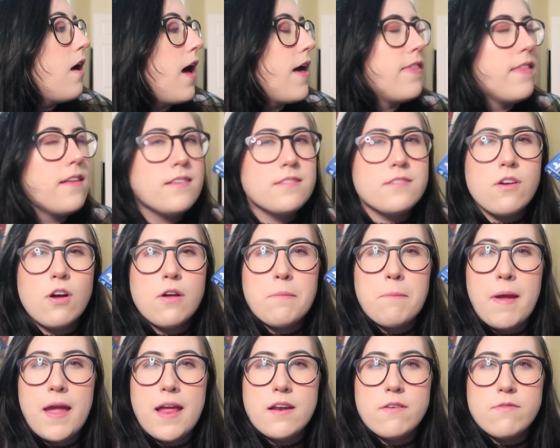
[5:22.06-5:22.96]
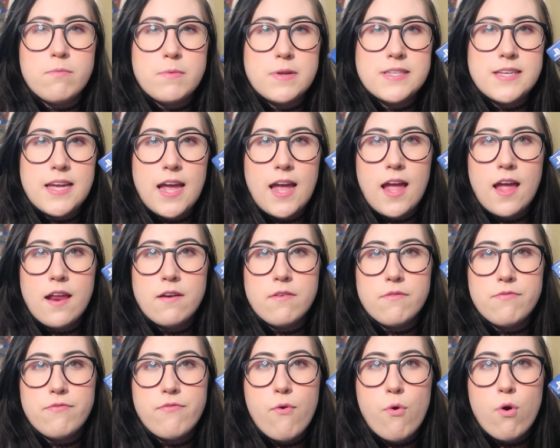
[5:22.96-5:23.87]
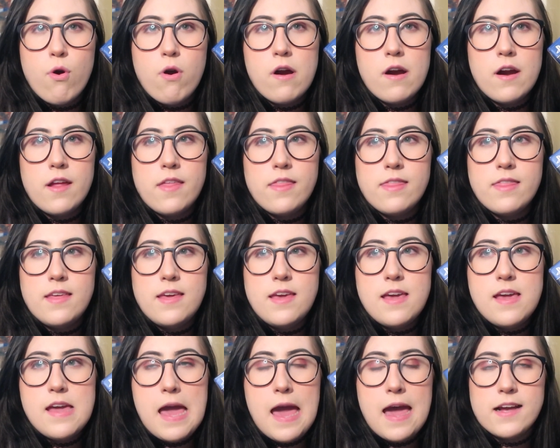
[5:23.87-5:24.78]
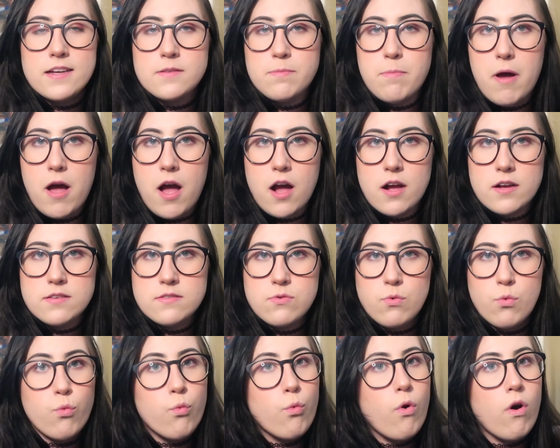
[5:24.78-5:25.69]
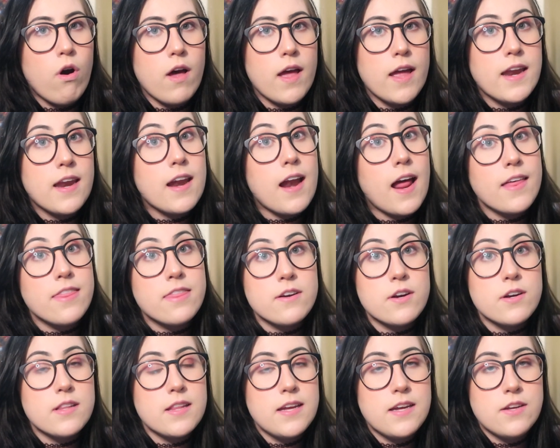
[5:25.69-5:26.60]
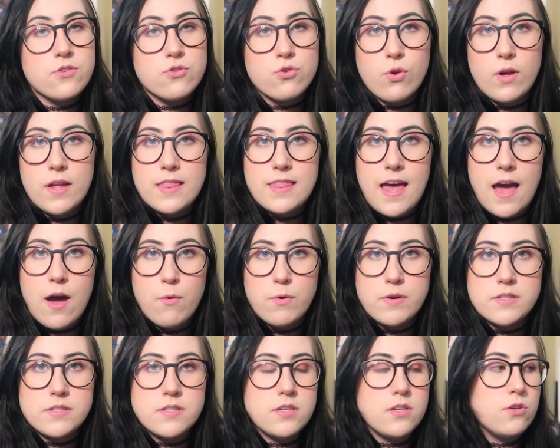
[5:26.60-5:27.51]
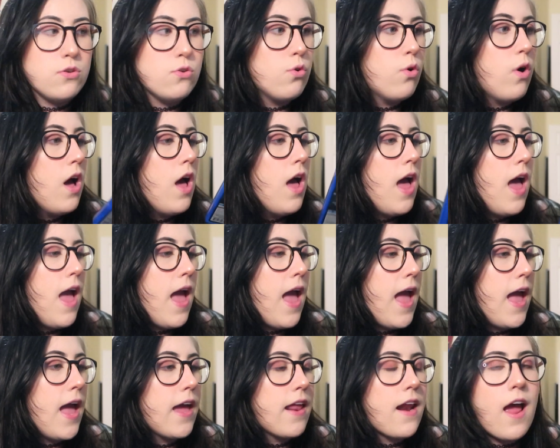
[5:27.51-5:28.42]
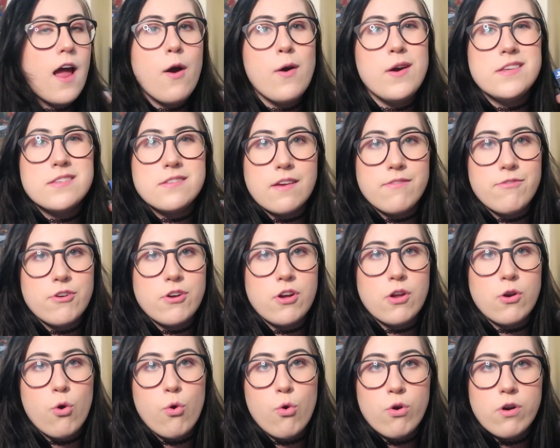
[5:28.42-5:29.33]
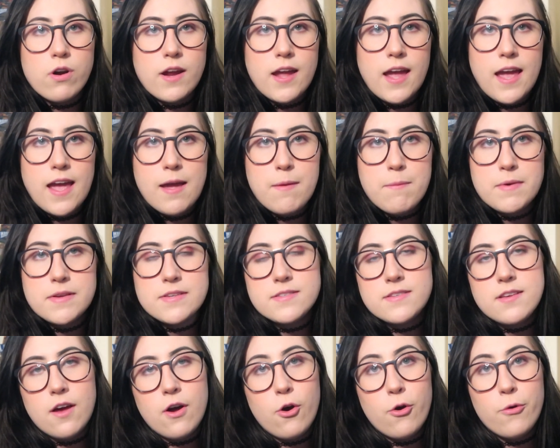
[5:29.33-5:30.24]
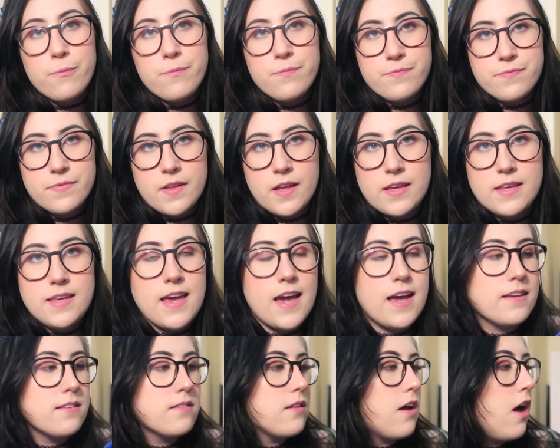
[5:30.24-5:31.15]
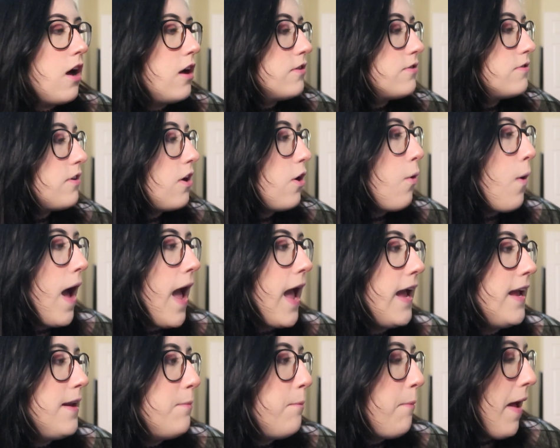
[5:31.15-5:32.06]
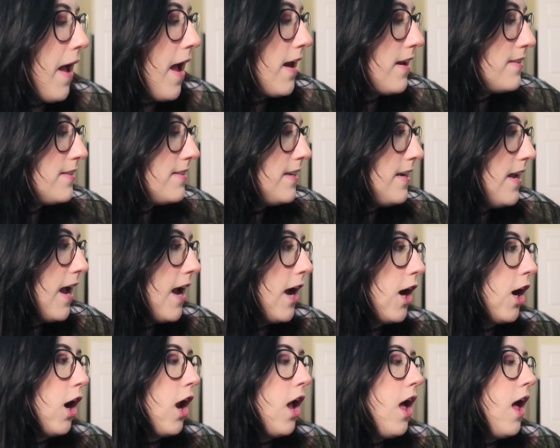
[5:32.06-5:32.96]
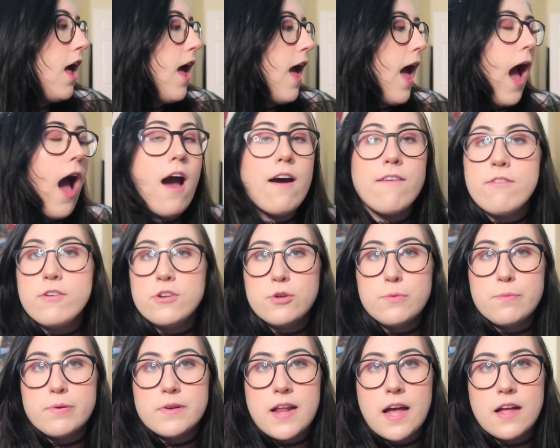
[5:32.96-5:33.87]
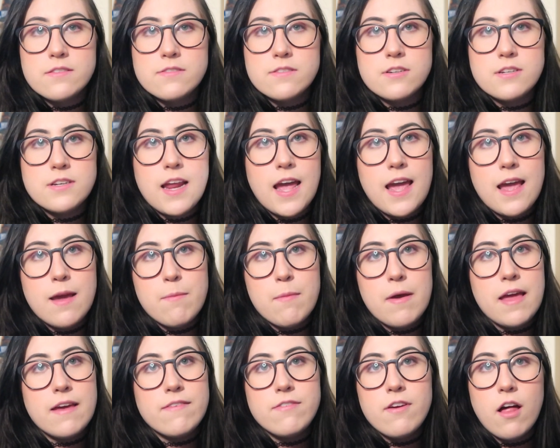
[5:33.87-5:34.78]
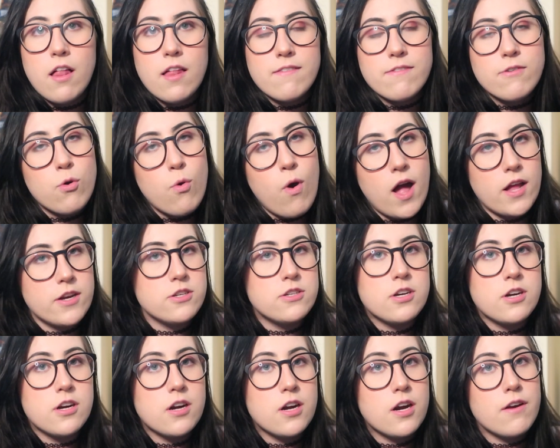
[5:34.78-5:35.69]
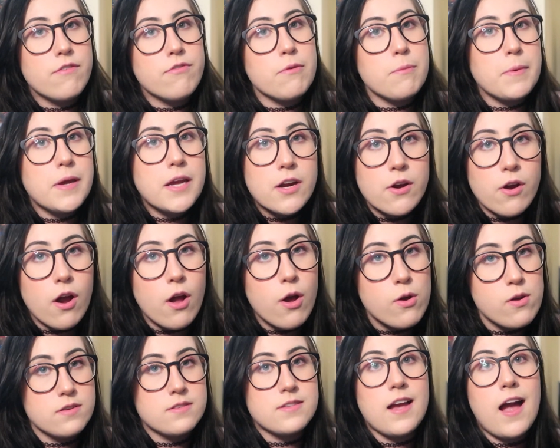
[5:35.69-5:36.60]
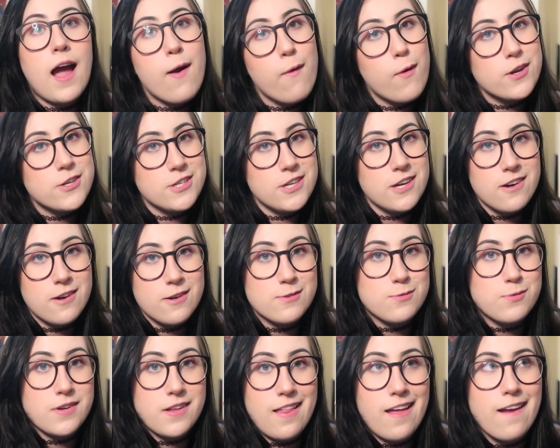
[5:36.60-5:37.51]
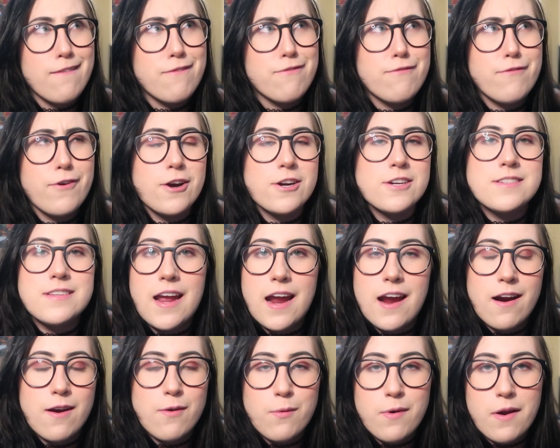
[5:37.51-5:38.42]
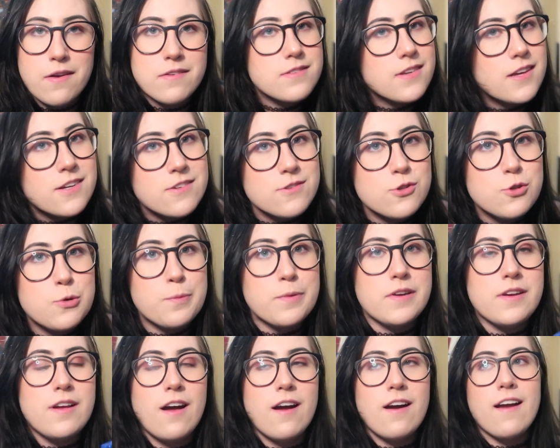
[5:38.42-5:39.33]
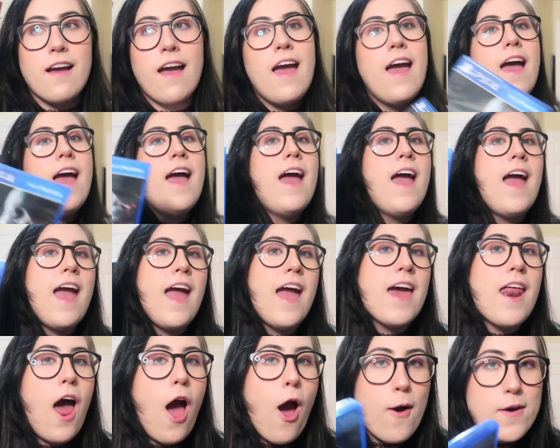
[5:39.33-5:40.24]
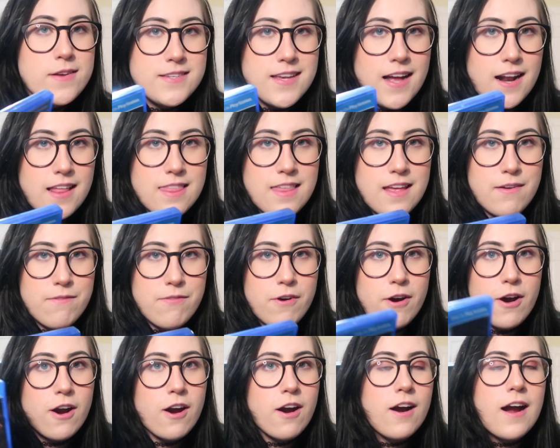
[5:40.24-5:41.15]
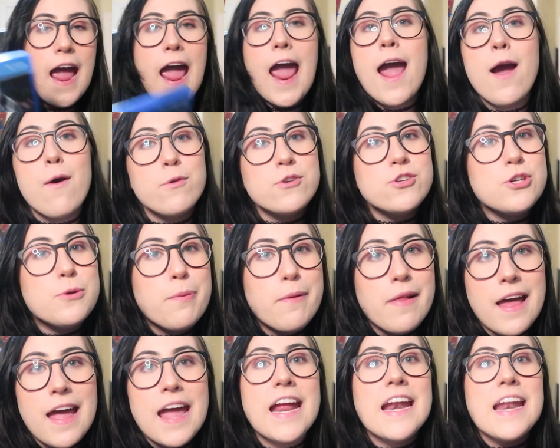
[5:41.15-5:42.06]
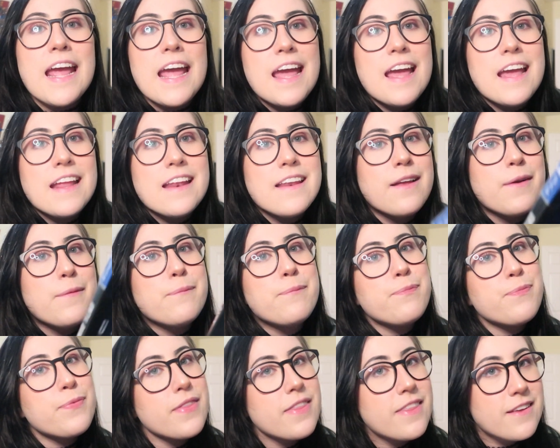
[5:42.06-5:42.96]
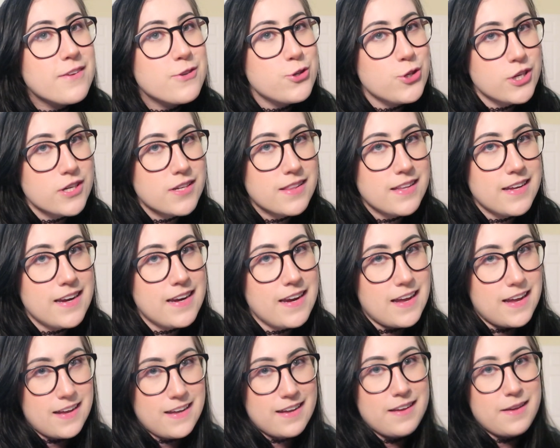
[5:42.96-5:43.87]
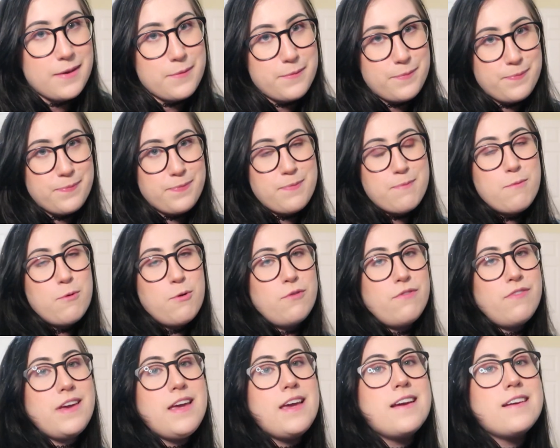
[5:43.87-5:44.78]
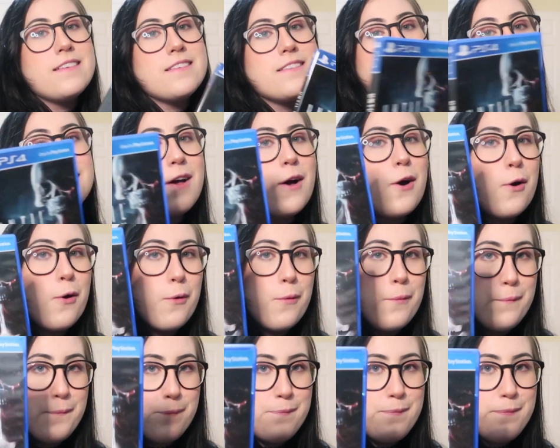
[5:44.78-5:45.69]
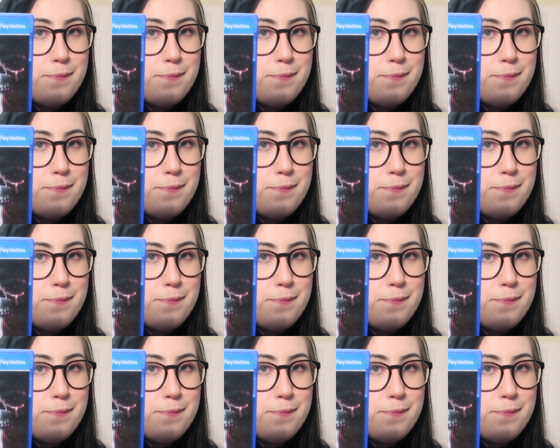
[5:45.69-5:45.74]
I think it's called Man of Medan for the Xbox One, and I thoroughly enjoyed that one too. And I always love a good horror game, so yes. Also, Hayden Panettiere, however you pronounce her name, if y'all ever watched her from Heroes, like I watched Heroes when it like first aired when I was like super young, and I always had a thing for her. And when she played in the cheerleading movie, so